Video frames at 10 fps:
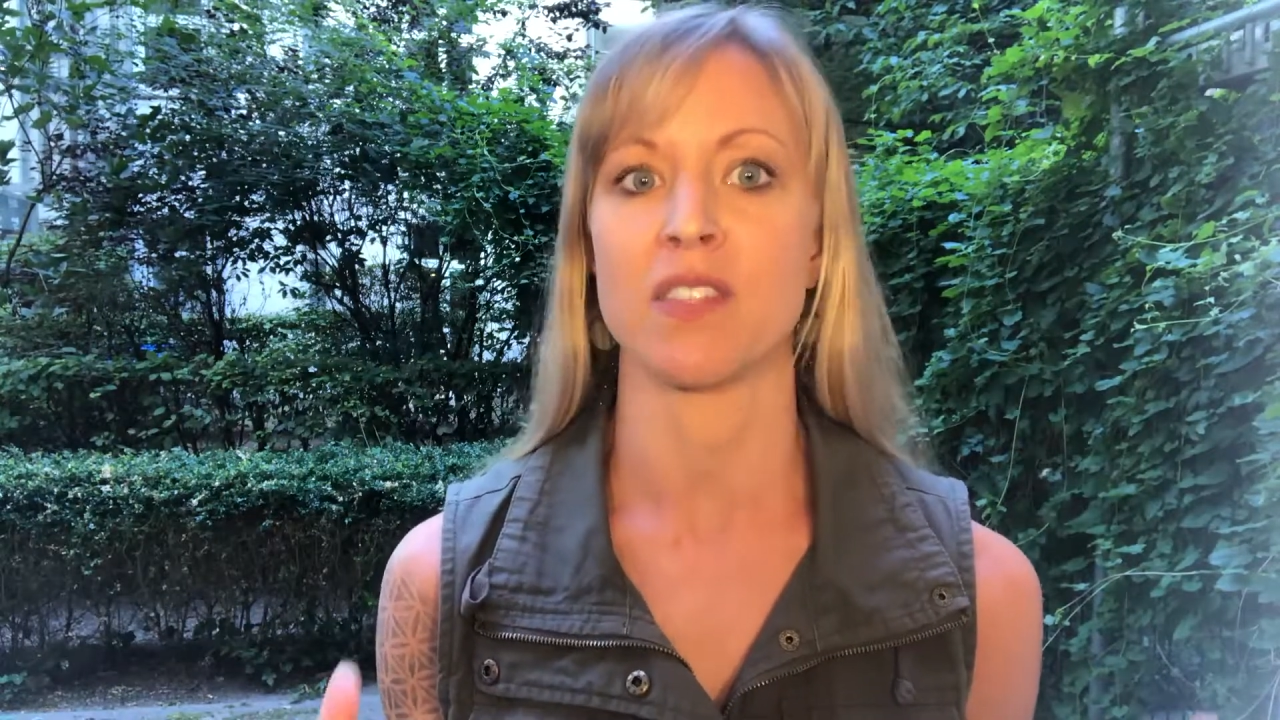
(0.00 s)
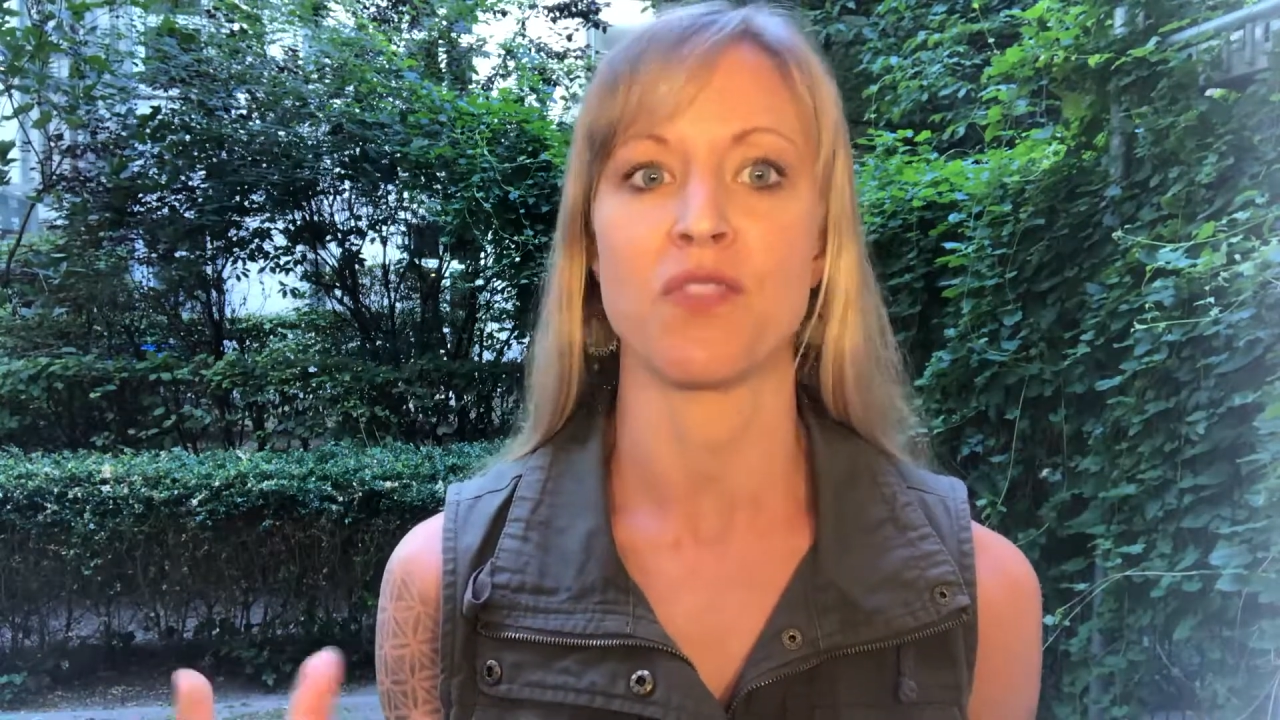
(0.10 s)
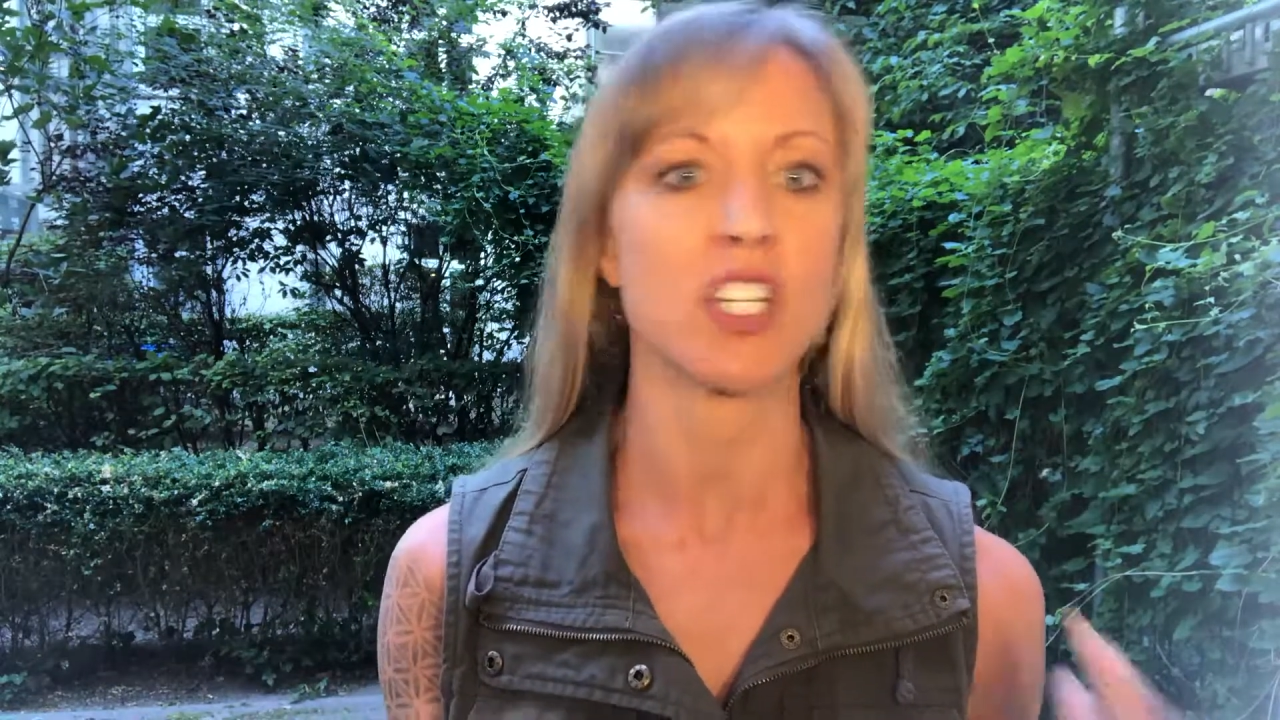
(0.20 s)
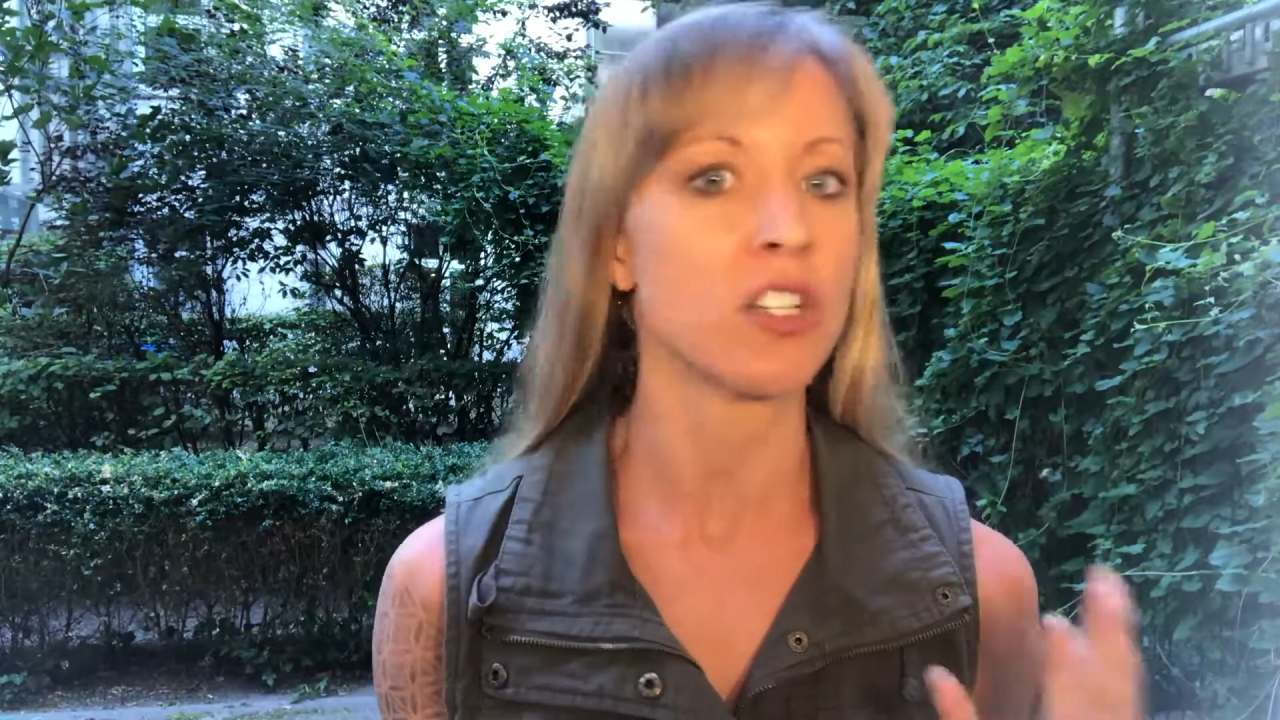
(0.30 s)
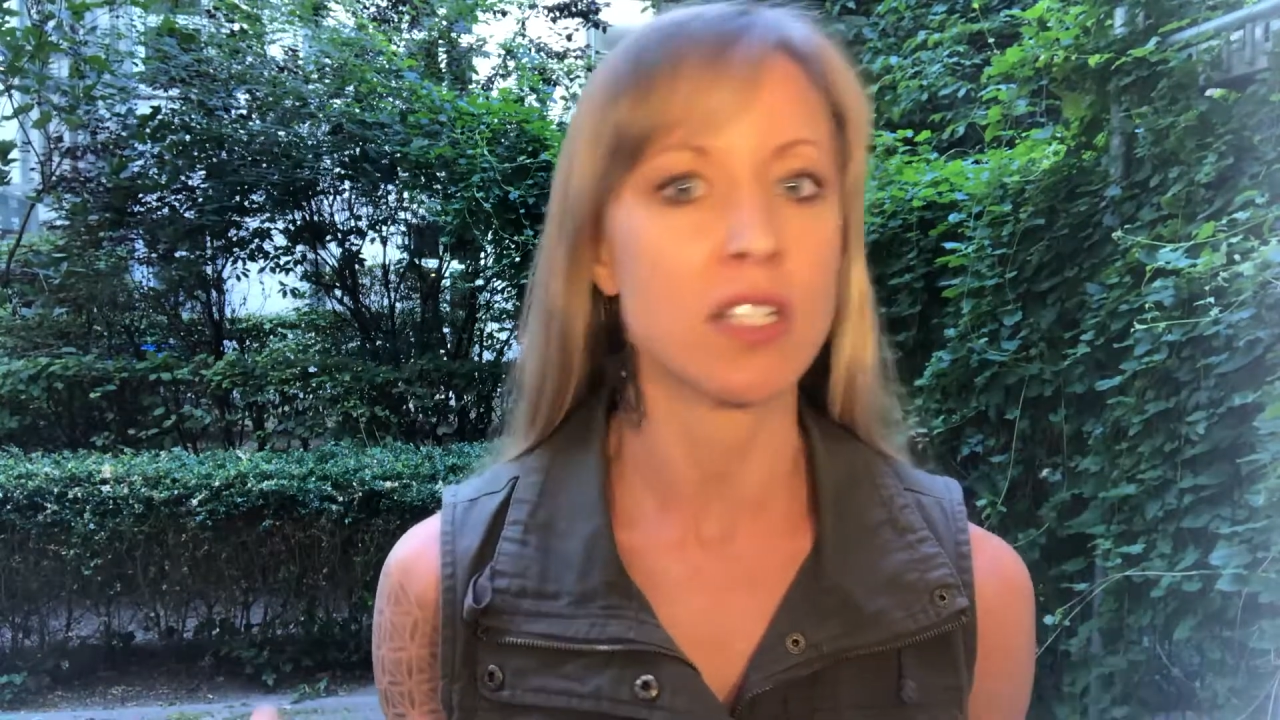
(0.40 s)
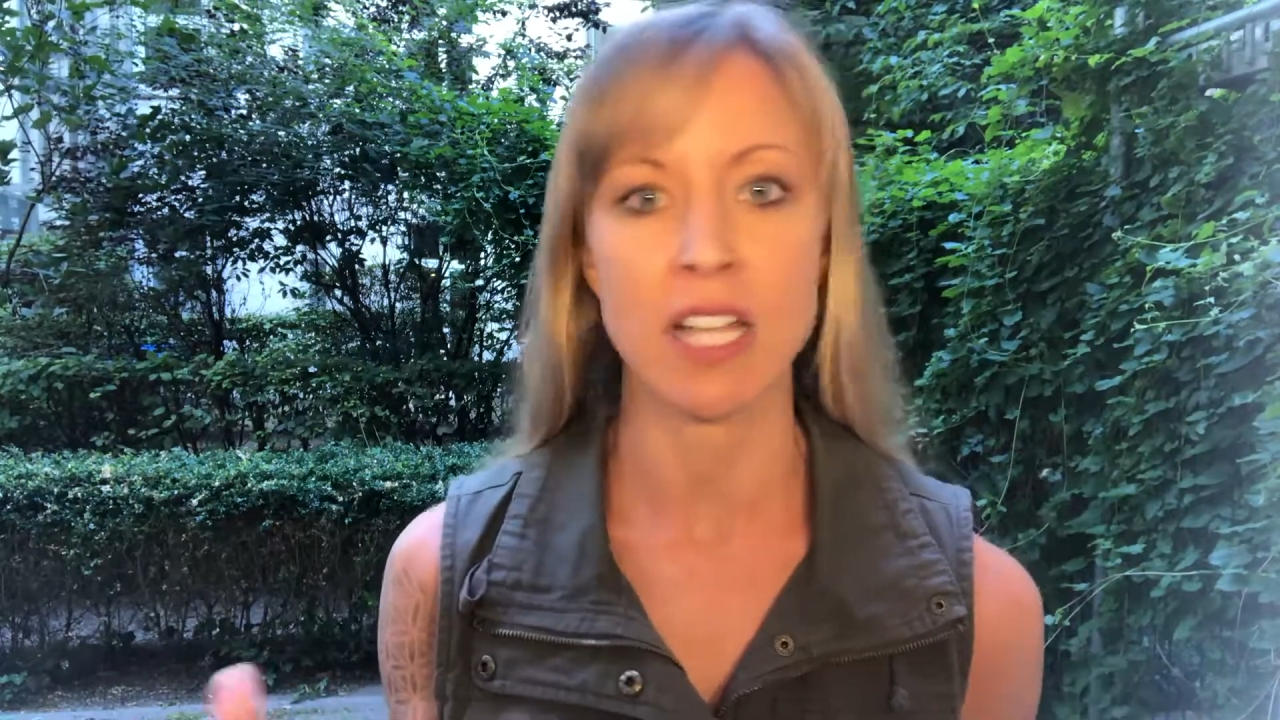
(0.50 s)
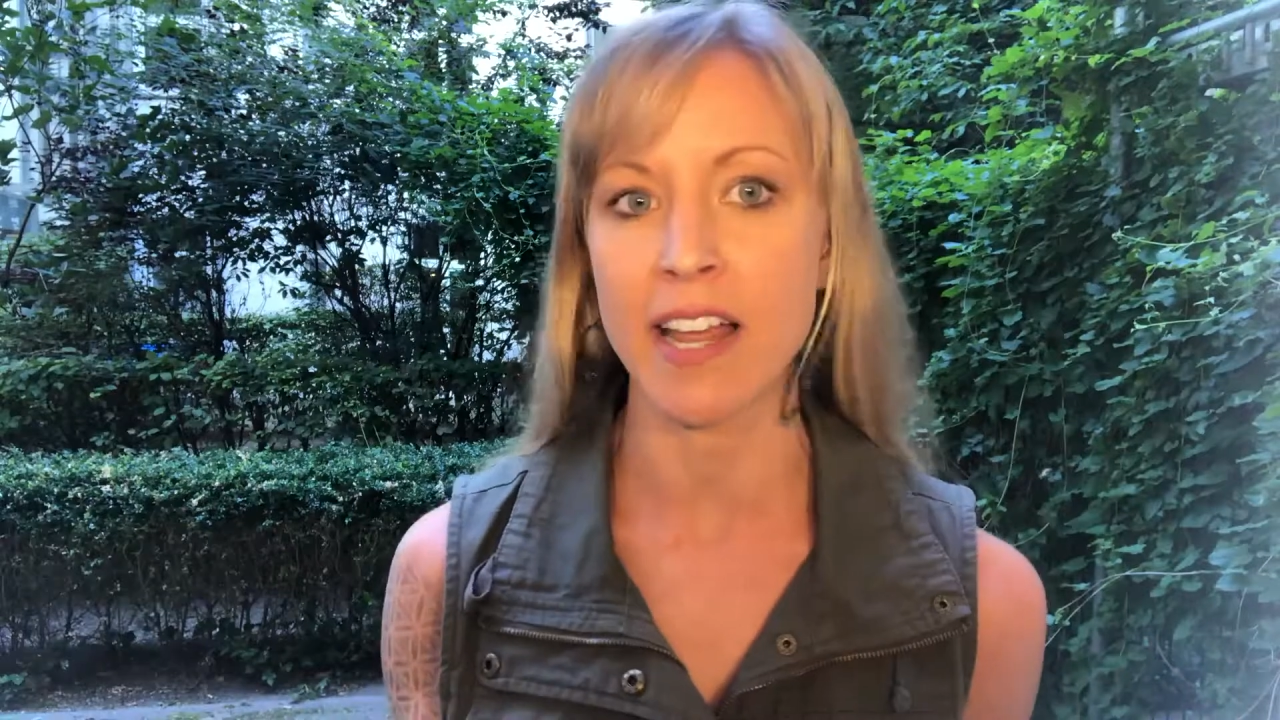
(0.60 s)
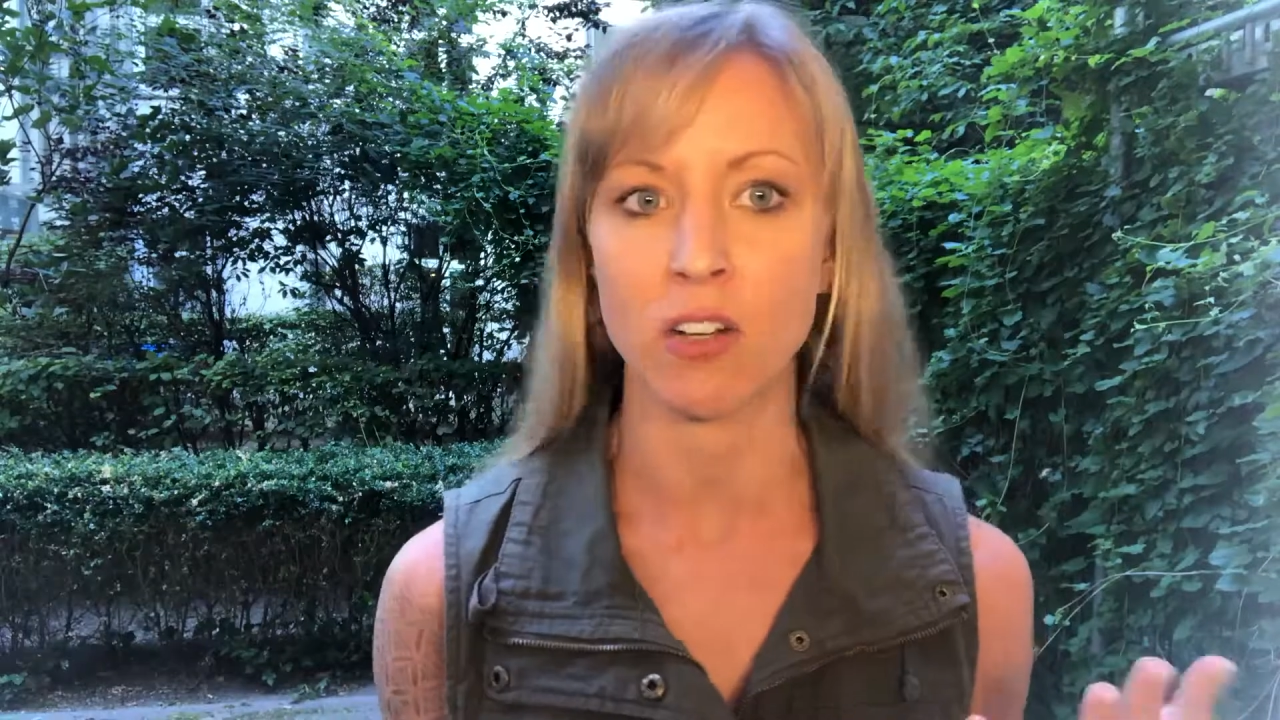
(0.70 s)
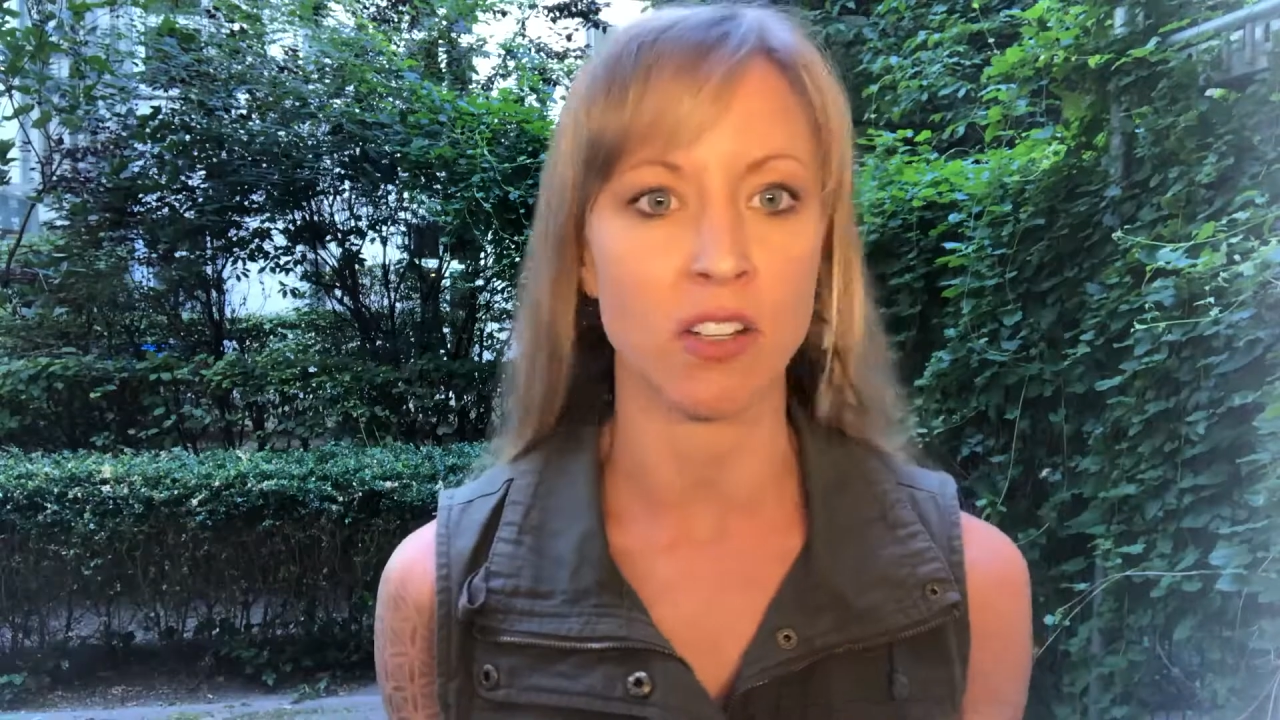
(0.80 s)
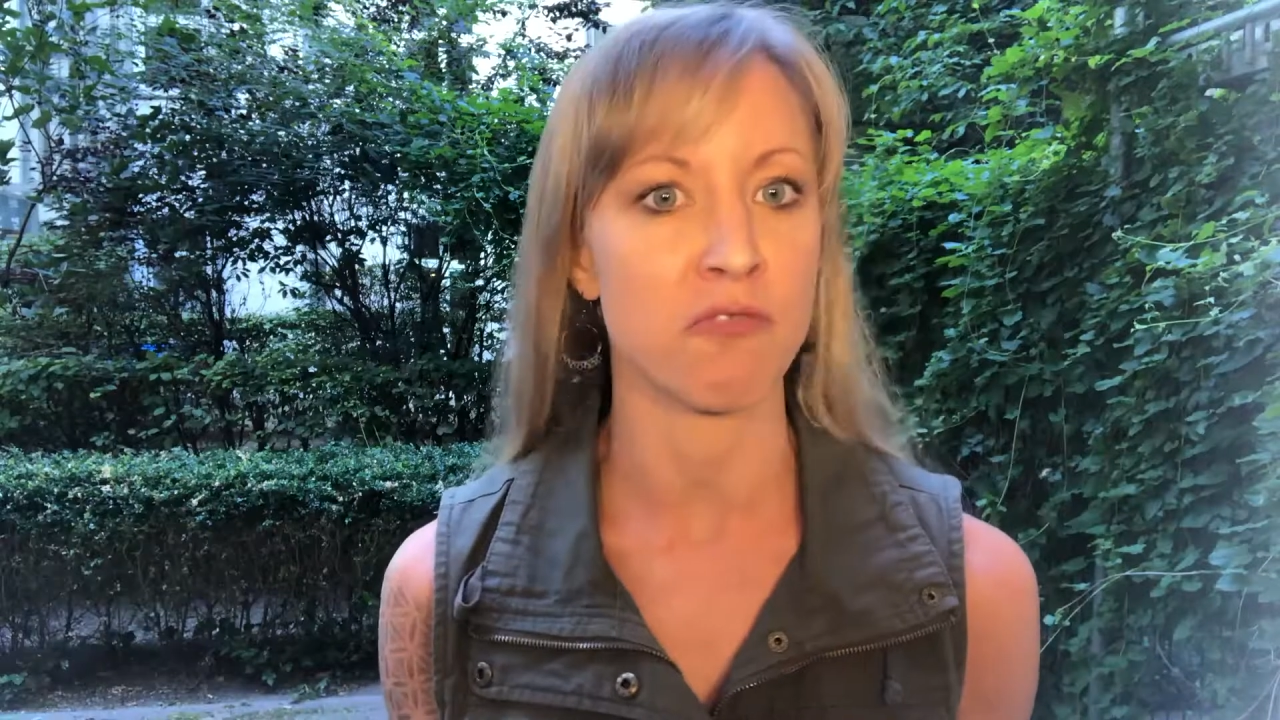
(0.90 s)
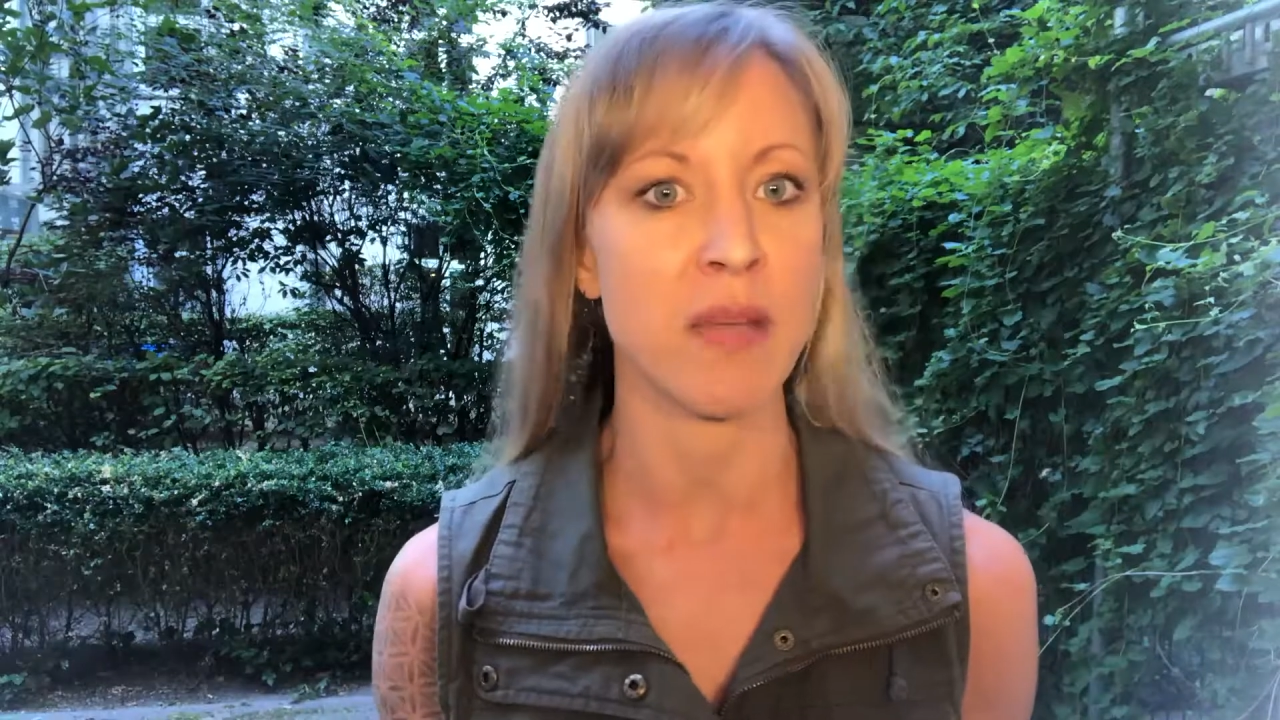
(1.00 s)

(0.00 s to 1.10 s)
vicious cycle of